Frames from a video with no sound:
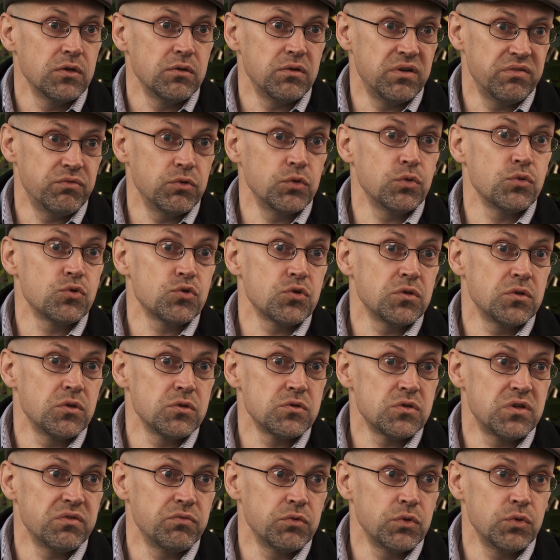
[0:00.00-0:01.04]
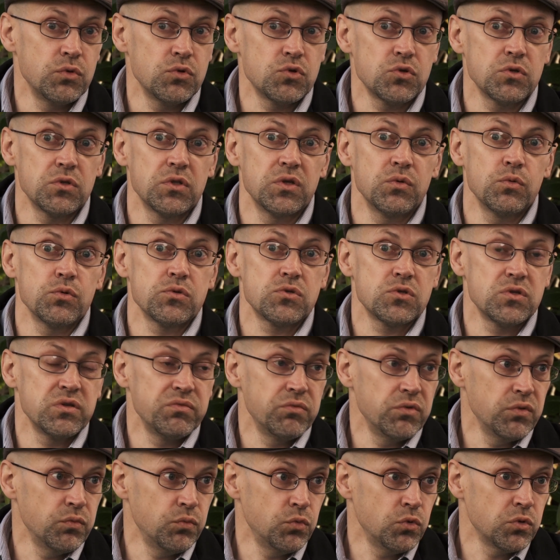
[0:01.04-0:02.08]
Revolution is revolution. There was
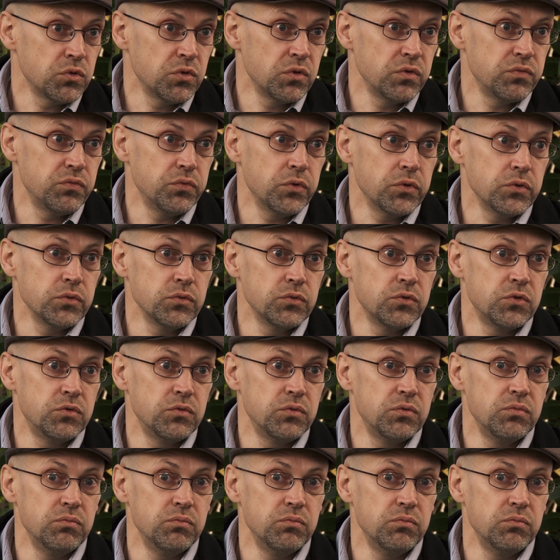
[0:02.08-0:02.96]
civil war that followed.